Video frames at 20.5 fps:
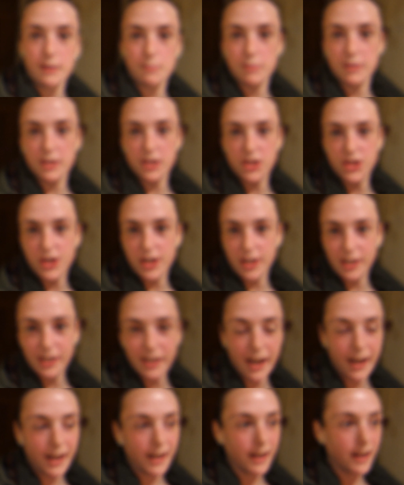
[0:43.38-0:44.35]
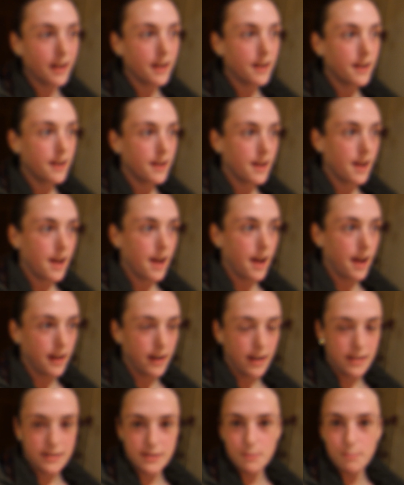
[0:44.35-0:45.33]
a pretty shitty day
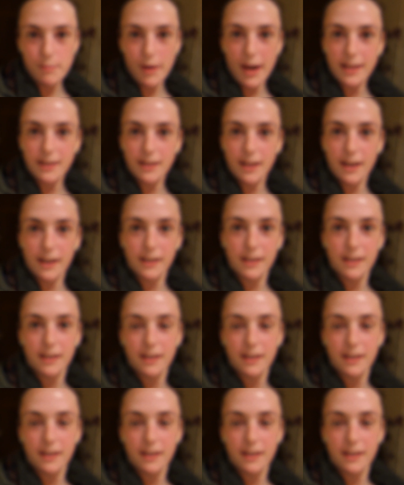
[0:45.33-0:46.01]
and had some bad luck.